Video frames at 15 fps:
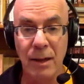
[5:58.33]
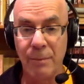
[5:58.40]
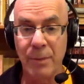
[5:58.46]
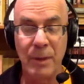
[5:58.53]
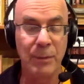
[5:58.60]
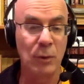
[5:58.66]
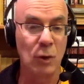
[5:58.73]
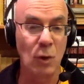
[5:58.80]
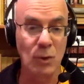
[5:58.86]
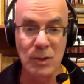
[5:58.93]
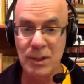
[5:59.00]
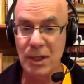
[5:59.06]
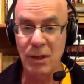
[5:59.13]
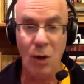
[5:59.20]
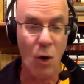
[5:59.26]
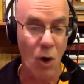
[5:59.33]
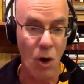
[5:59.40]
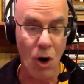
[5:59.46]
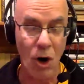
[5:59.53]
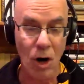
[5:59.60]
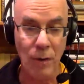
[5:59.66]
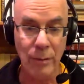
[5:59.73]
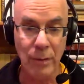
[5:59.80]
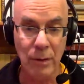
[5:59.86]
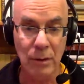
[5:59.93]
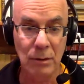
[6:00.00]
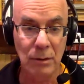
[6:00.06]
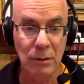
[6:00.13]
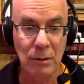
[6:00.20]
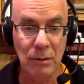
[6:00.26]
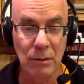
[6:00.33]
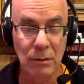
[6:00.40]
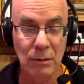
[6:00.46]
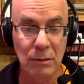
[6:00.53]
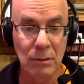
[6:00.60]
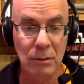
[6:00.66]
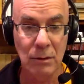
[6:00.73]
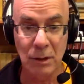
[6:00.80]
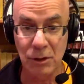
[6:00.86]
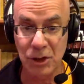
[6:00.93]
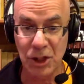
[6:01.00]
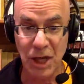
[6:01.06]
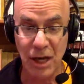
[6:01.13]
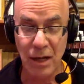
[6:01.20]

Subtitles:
that people don't see the harm in